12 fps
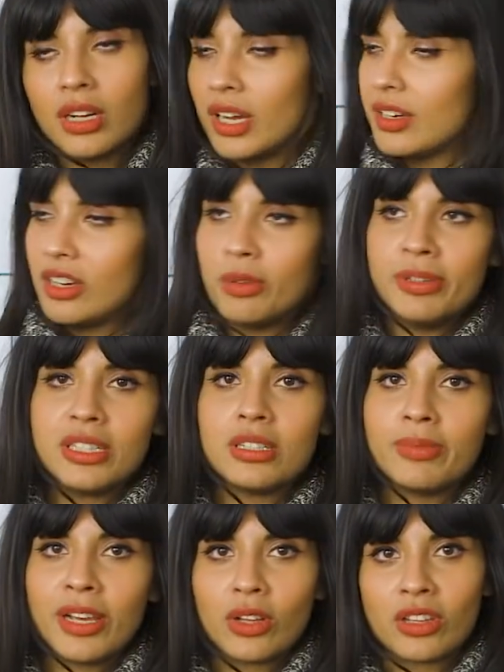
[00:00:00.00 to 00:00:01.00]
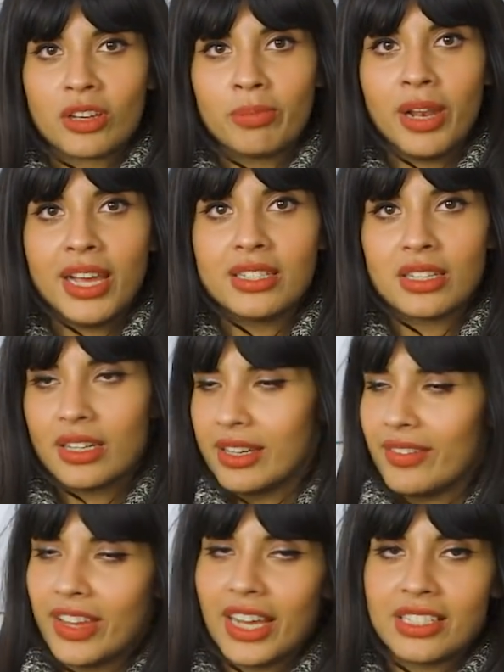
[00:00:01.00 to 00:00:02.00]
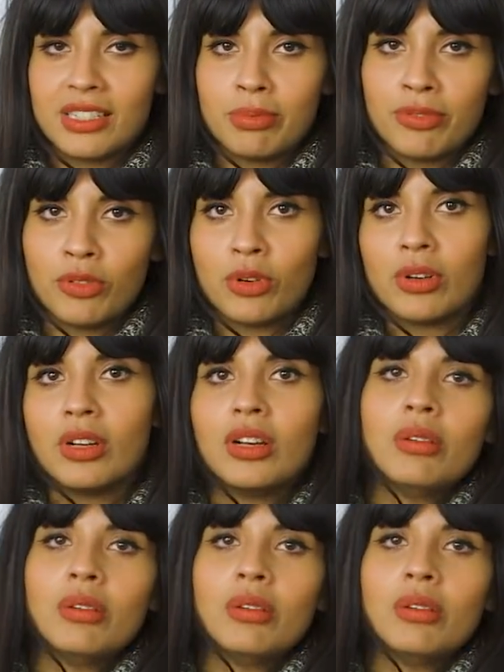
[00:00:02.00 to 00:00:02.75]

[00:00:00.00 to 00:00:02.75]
I had no business being on The Good Place. I'd never acted before.